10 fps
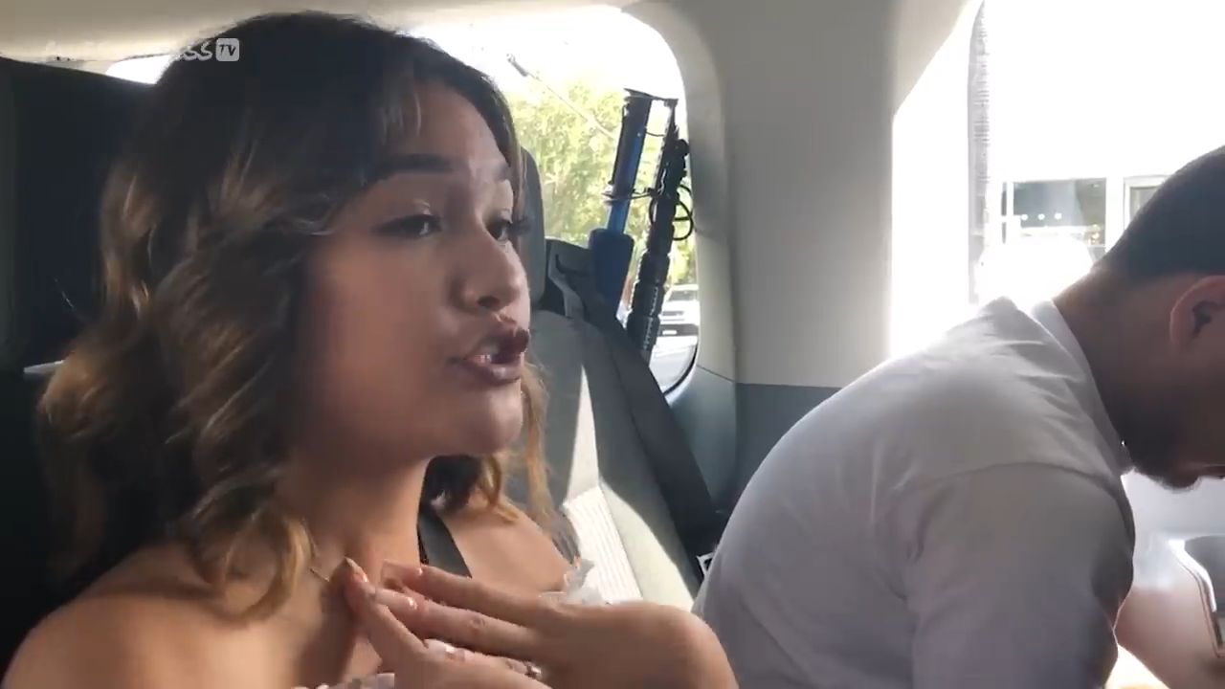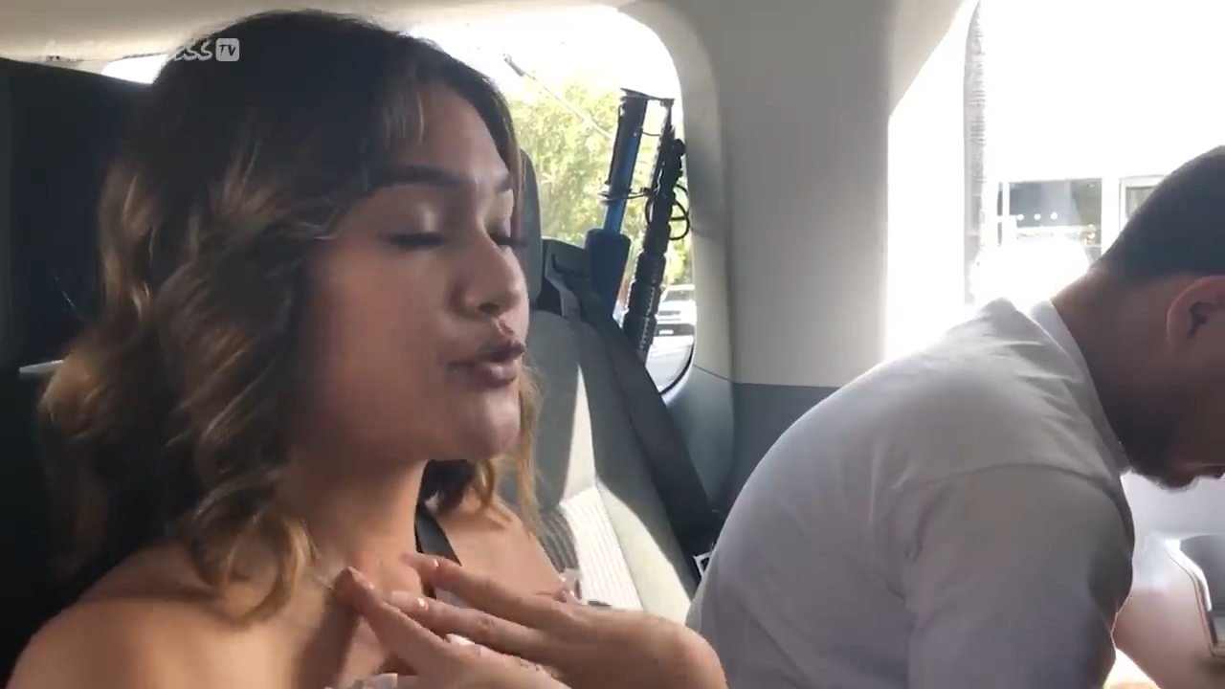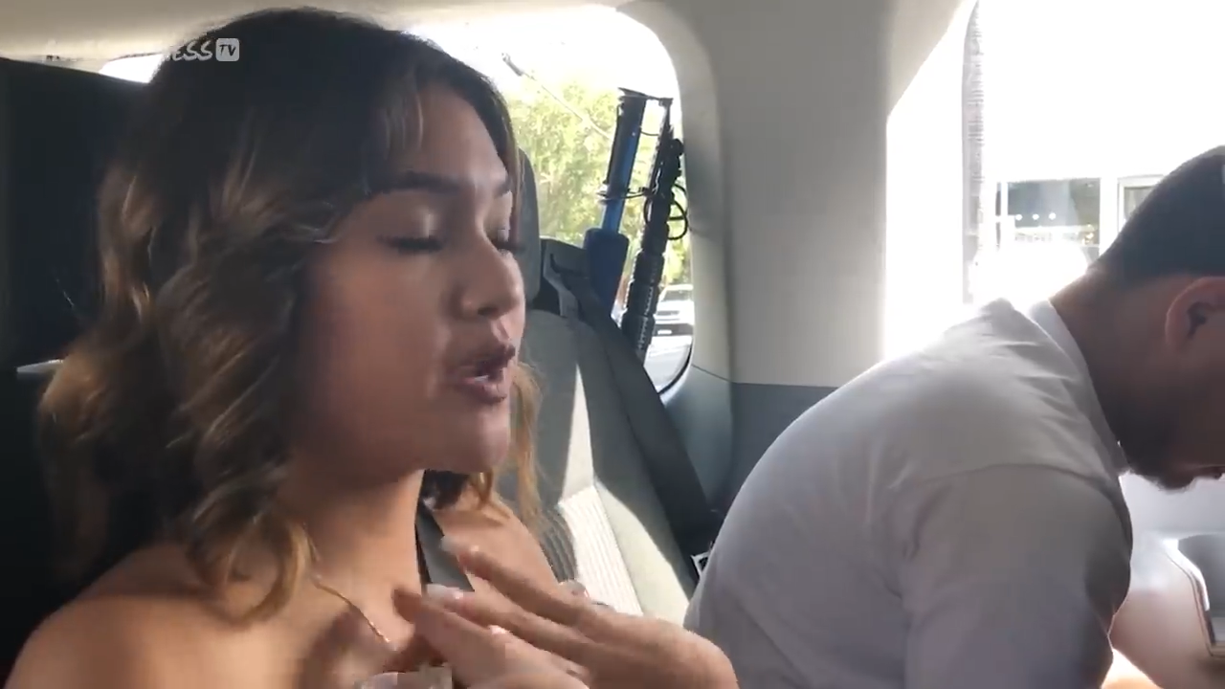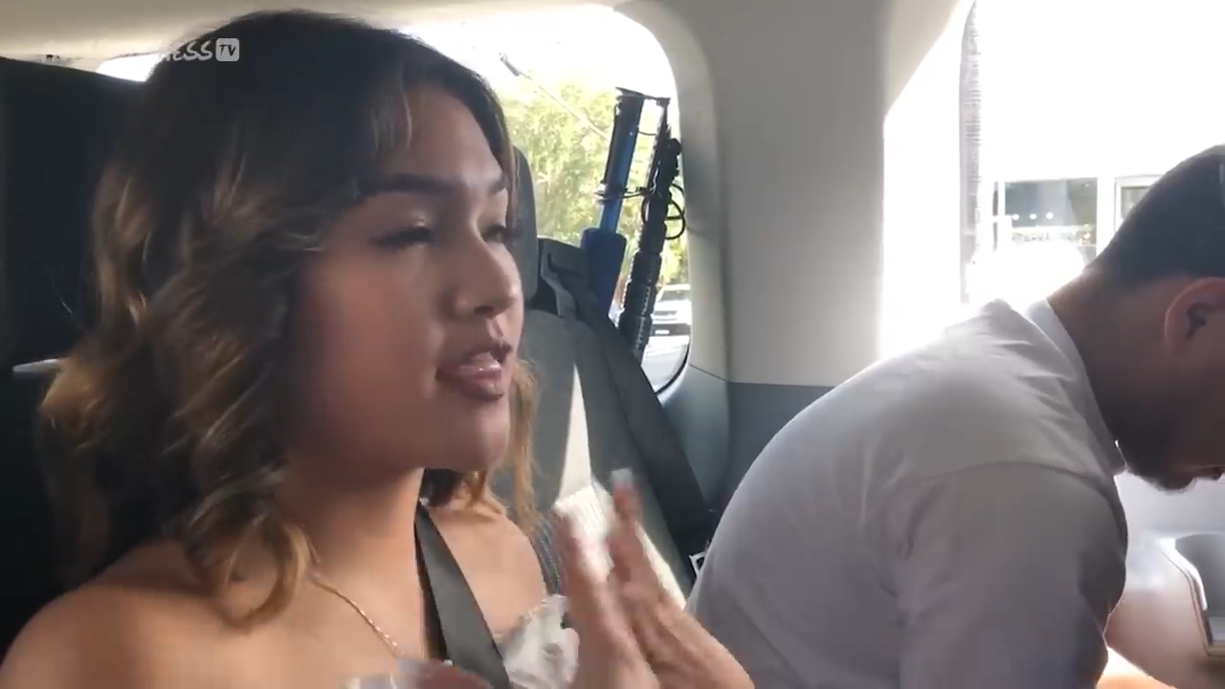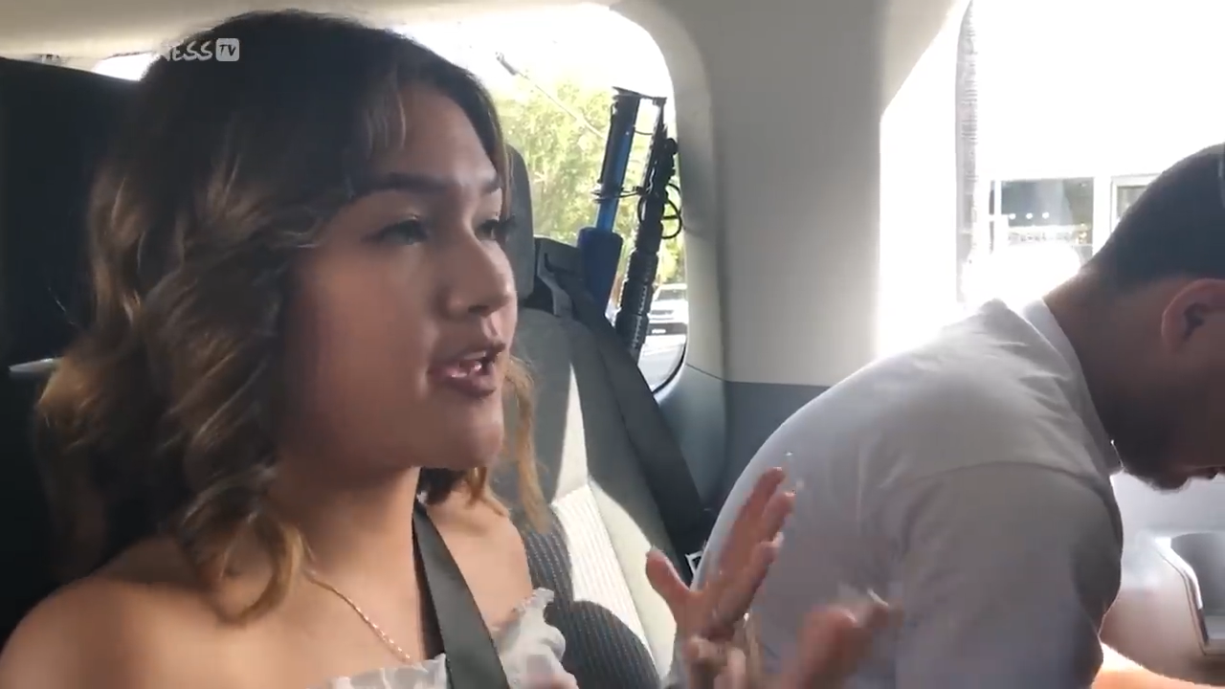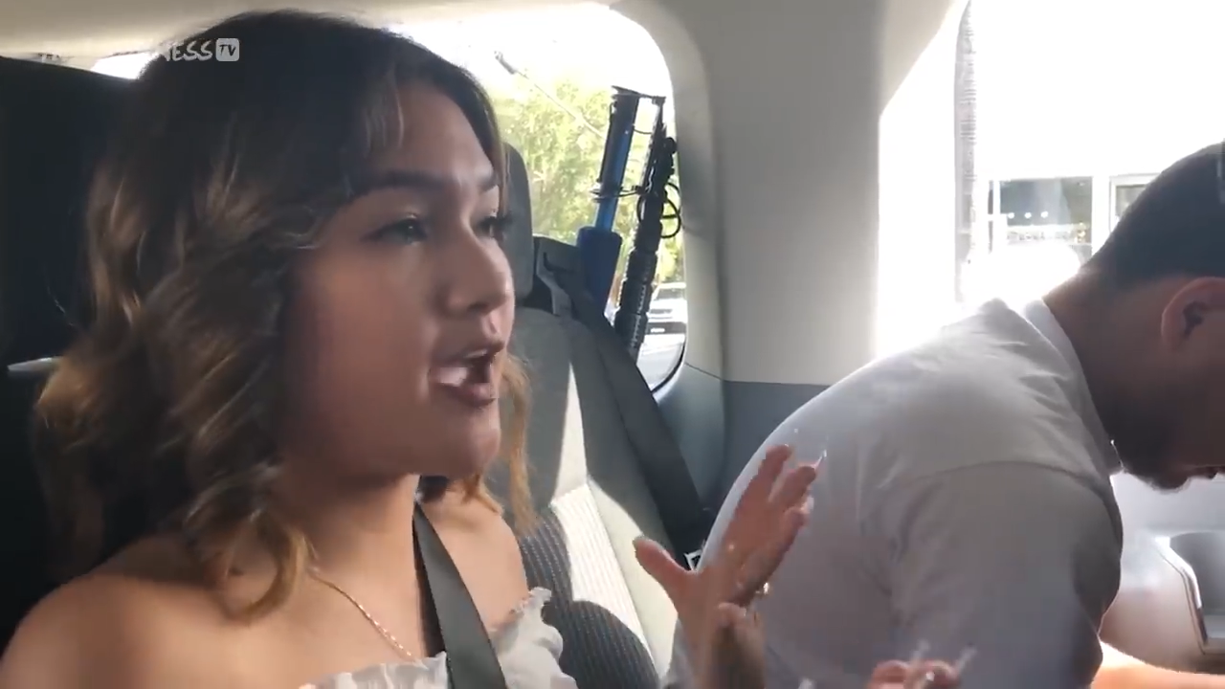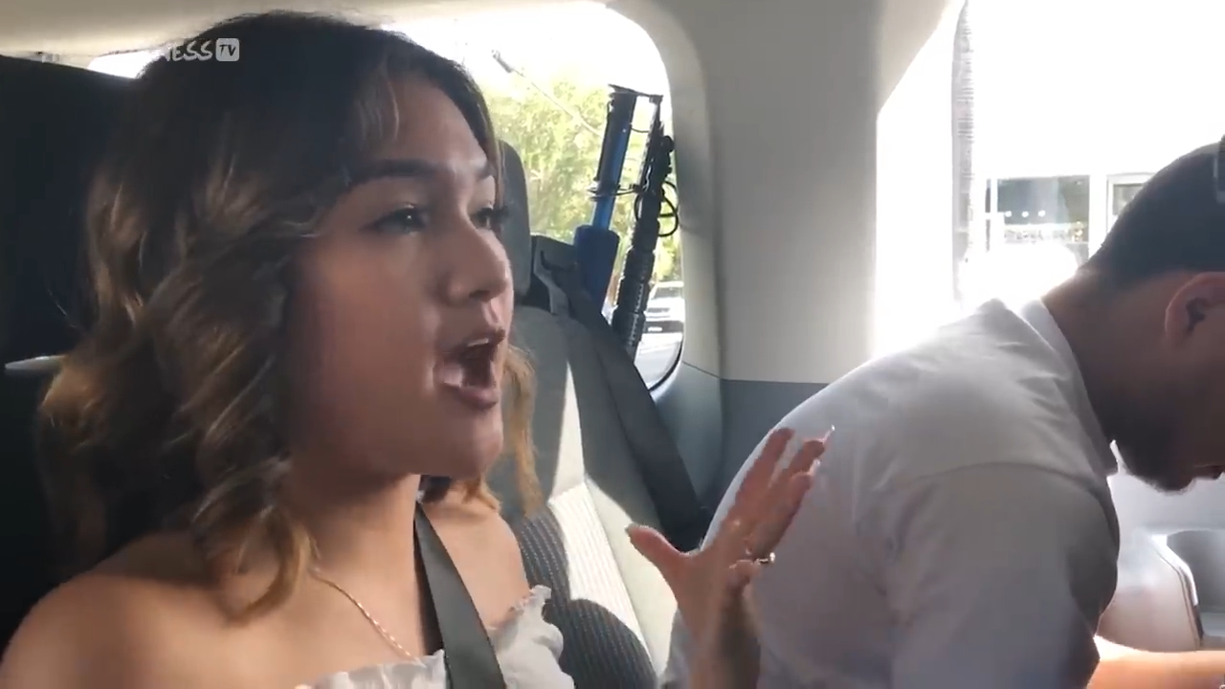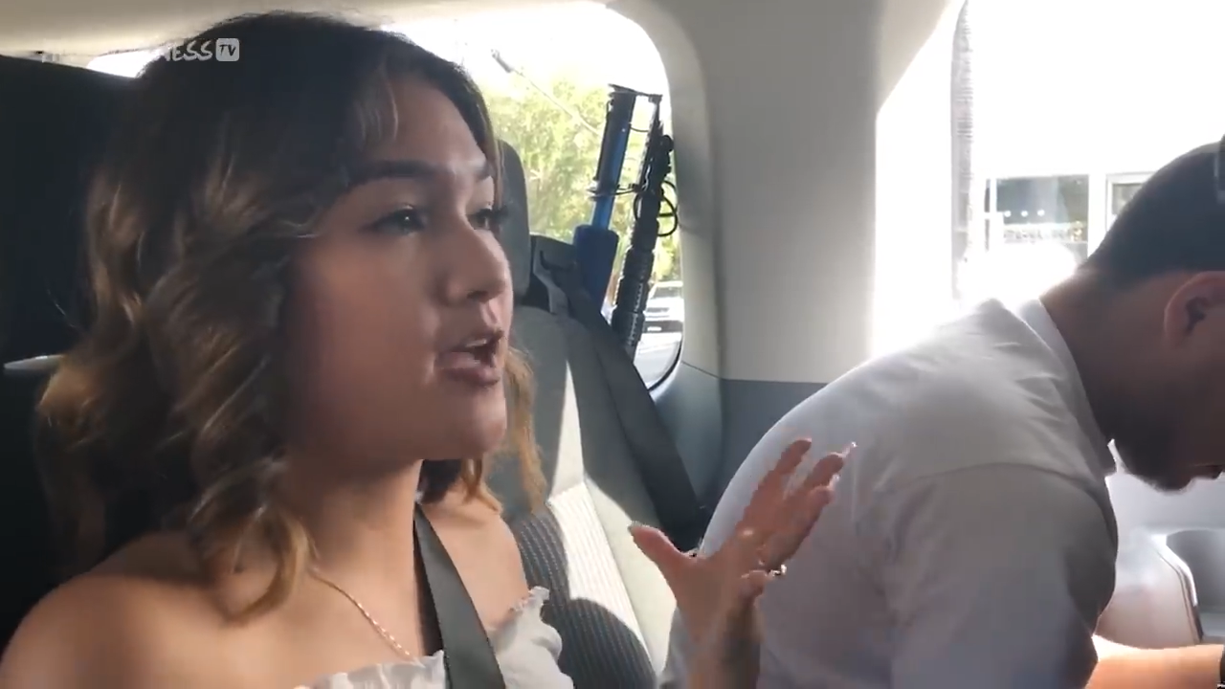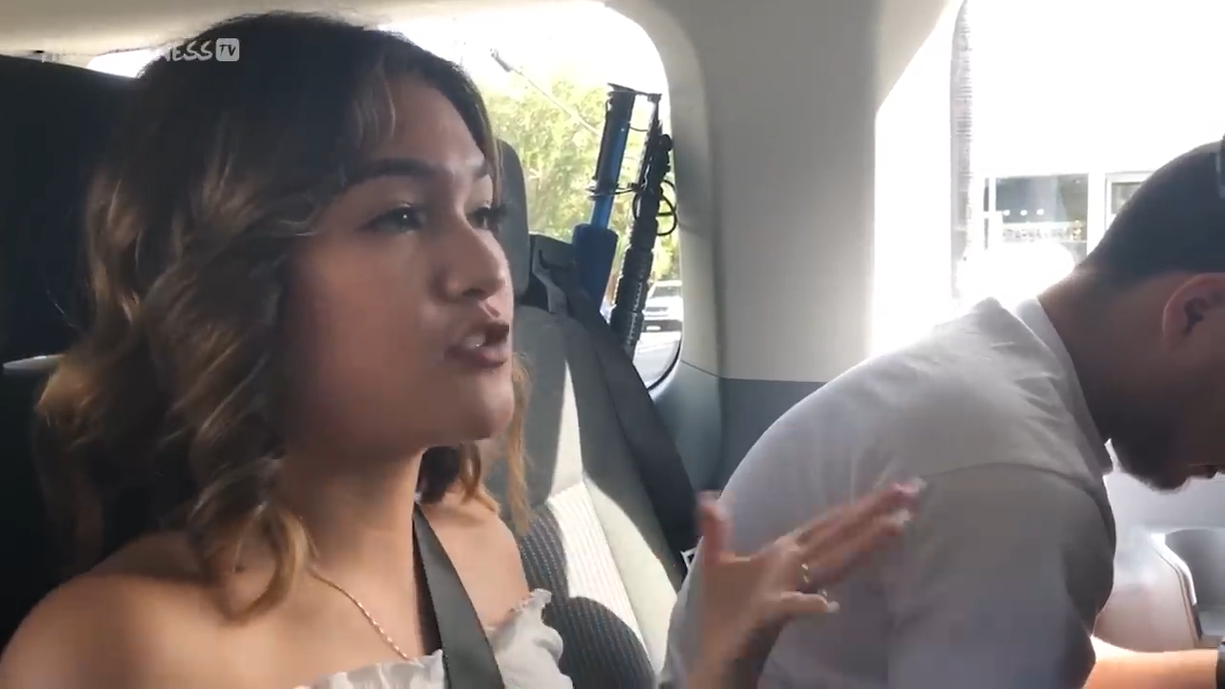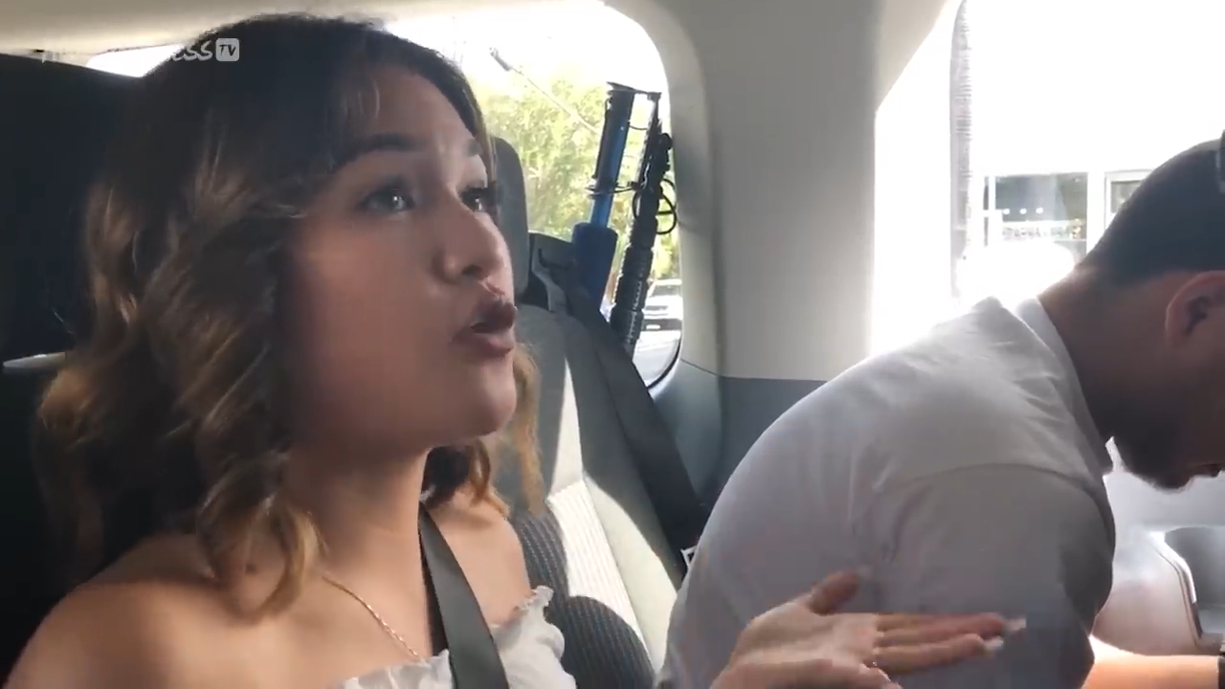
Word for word: strength I had